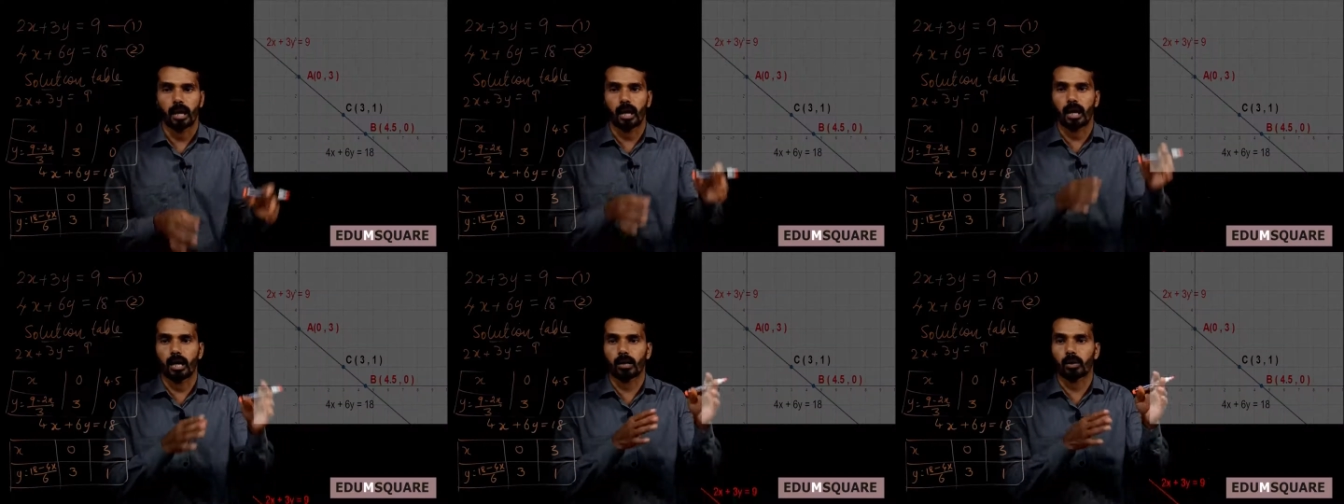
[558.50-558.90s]

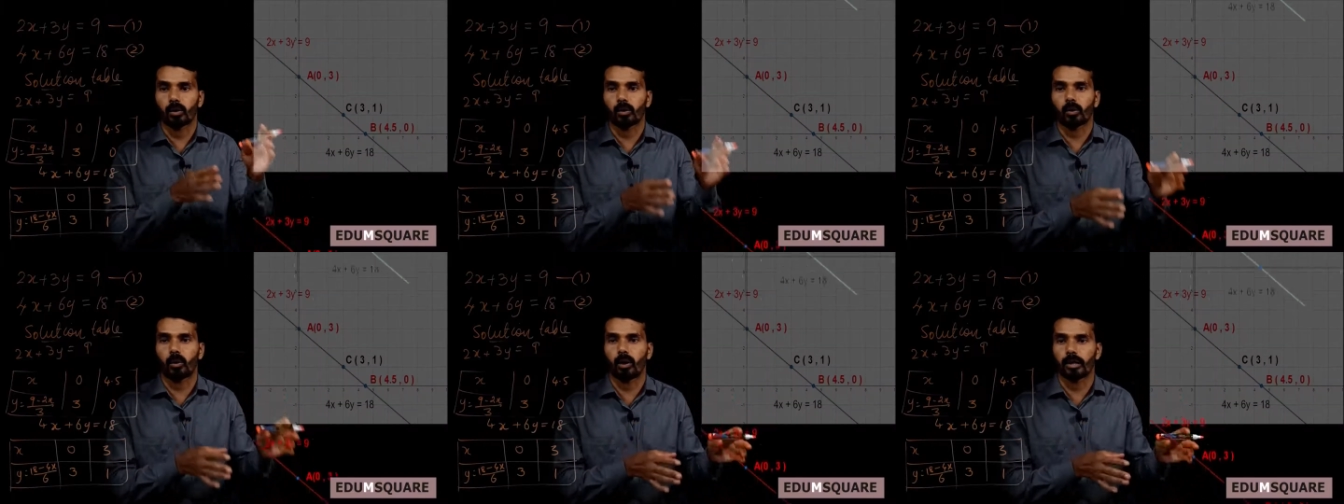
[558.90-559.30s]
are
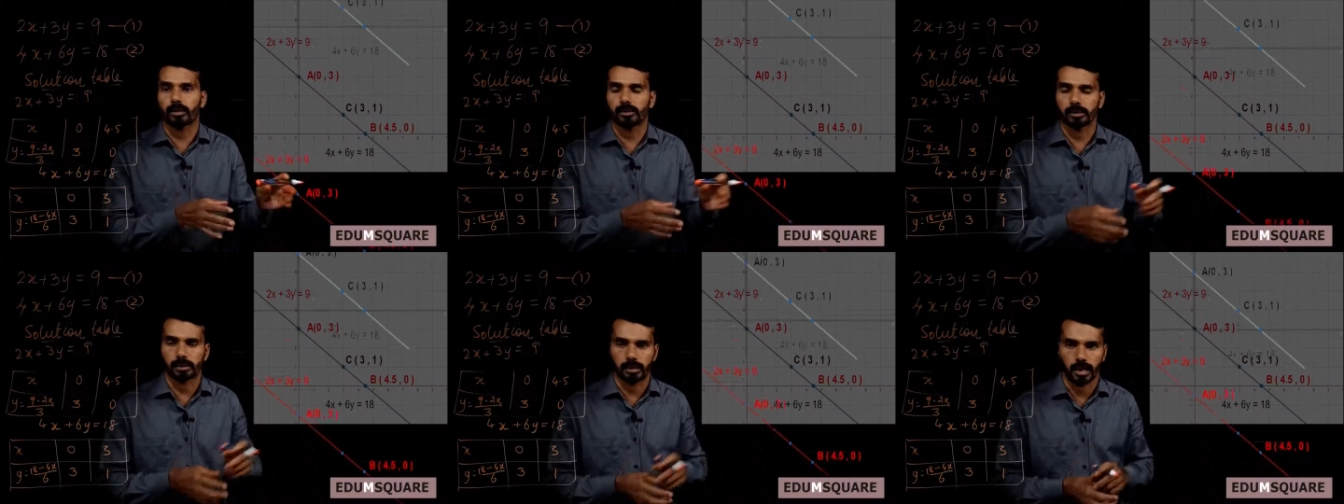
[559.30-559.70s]

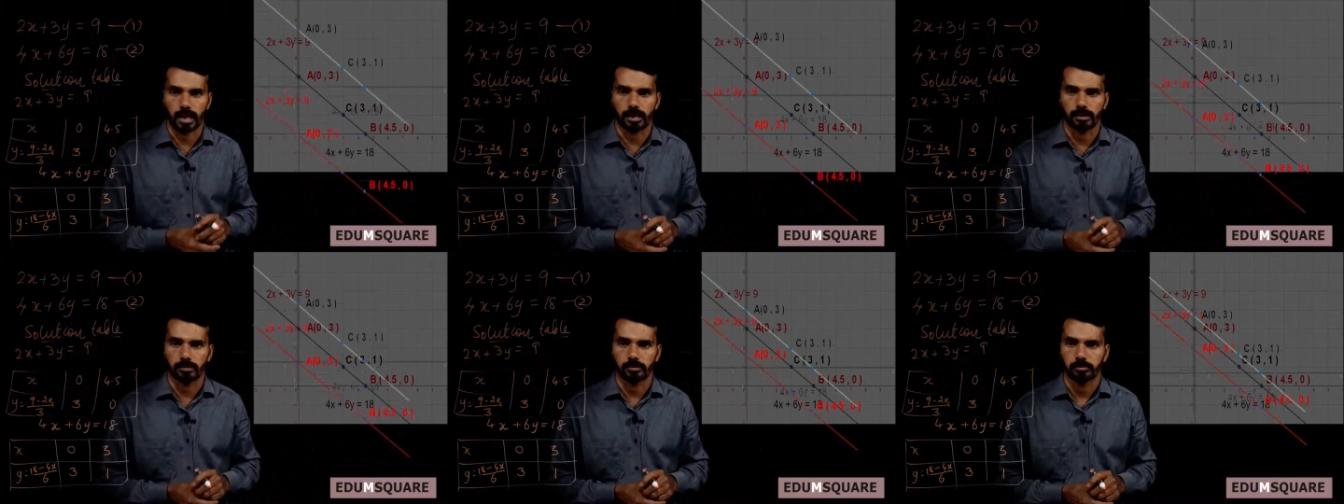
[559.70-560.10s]

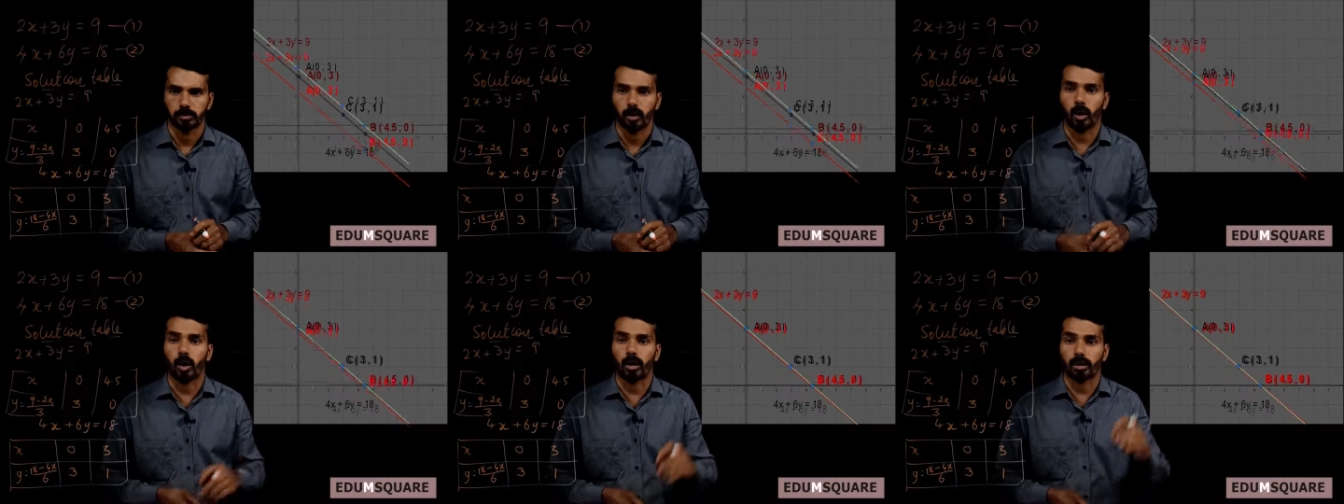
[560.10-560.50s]
coincide,
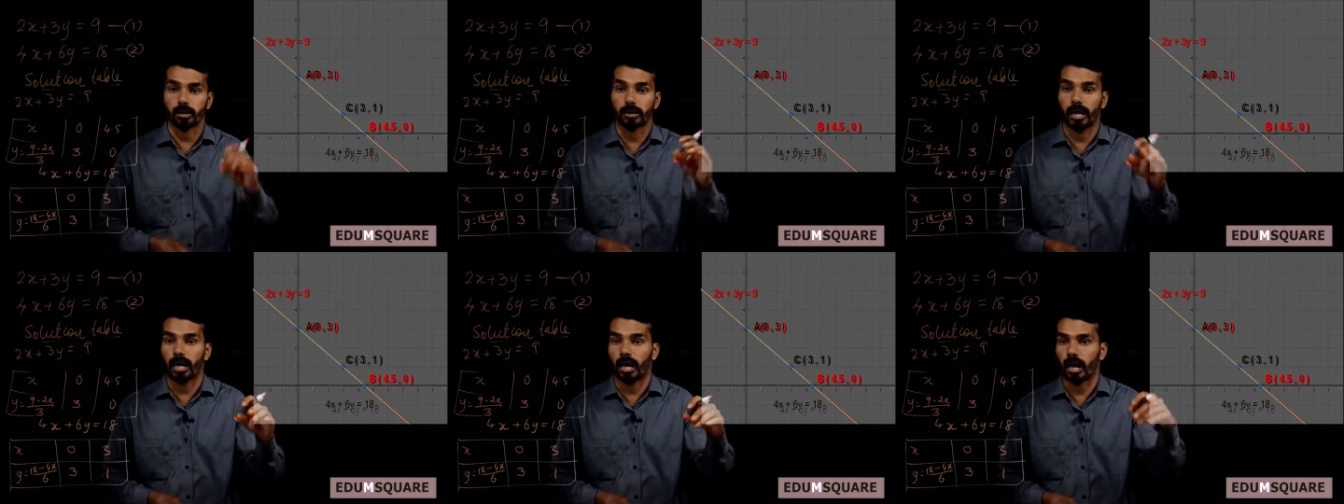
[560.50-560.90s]
or
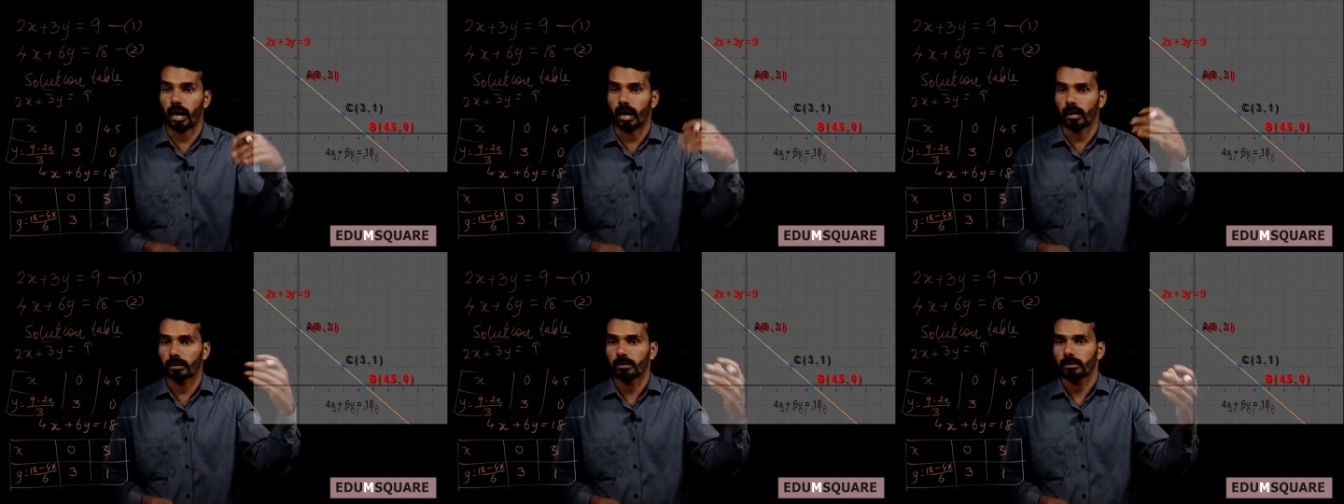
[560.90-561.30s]

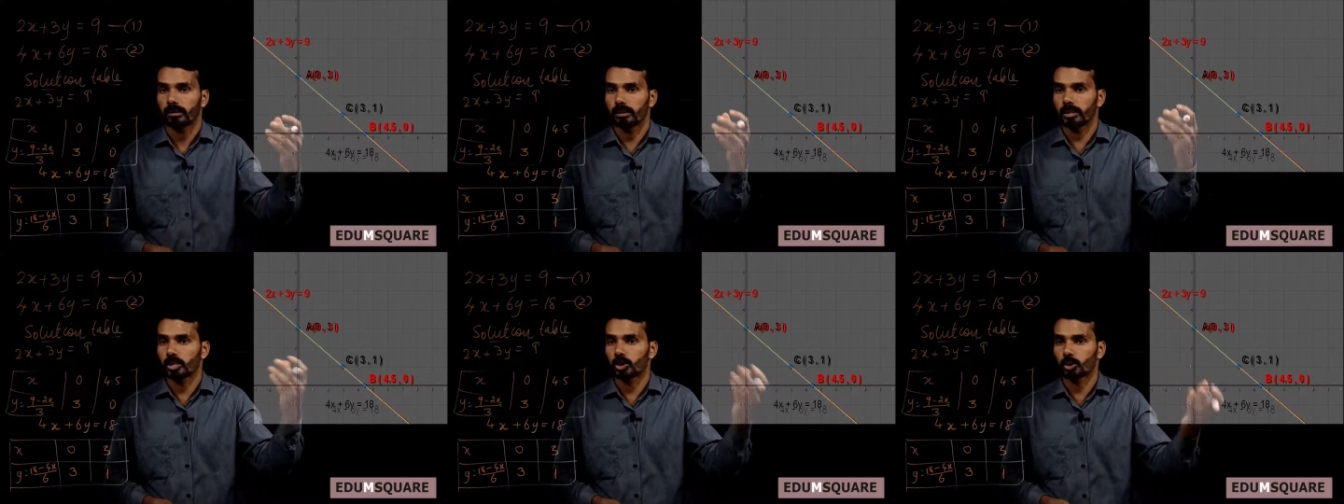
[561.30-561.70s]

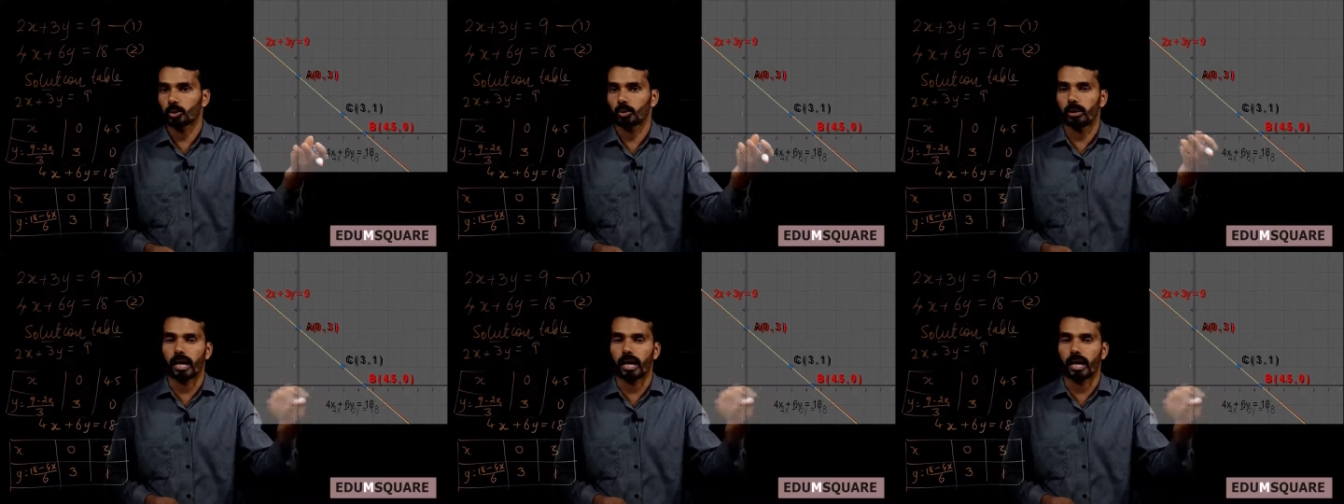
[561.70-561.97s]
these 2